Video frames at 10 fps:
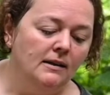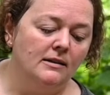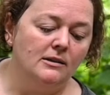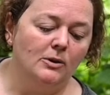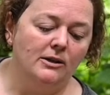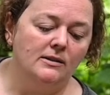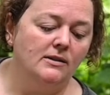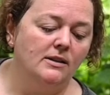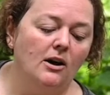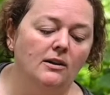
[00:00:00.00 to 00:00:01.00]
This one is
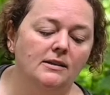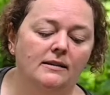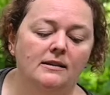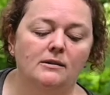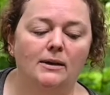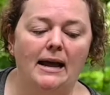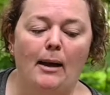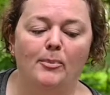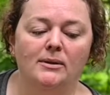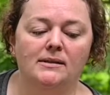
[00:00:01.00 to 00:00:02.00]
salt, and this one
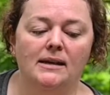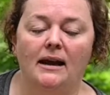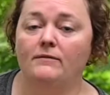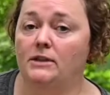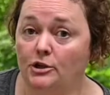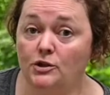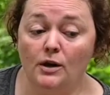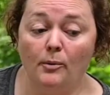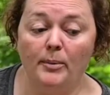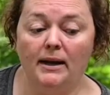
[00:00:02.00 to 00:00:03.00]
happens to have dish
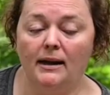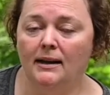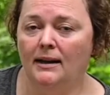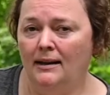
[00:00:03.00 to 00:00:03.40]
soap in it.